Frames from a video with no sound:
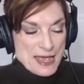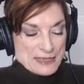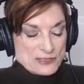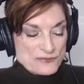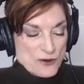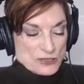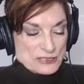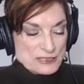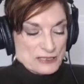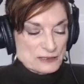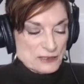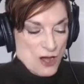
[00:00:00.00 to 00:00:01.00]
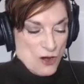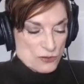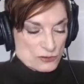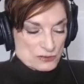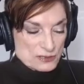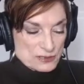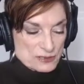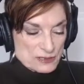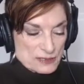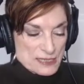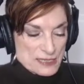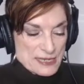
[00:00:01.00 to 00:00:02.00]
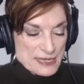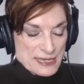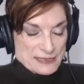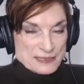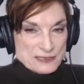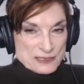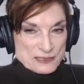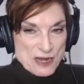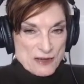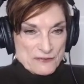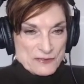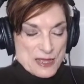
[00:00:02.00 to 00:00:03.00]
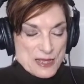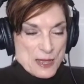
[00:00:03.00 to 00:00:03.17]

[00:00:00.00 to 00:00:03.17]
diversity alone isn't enough,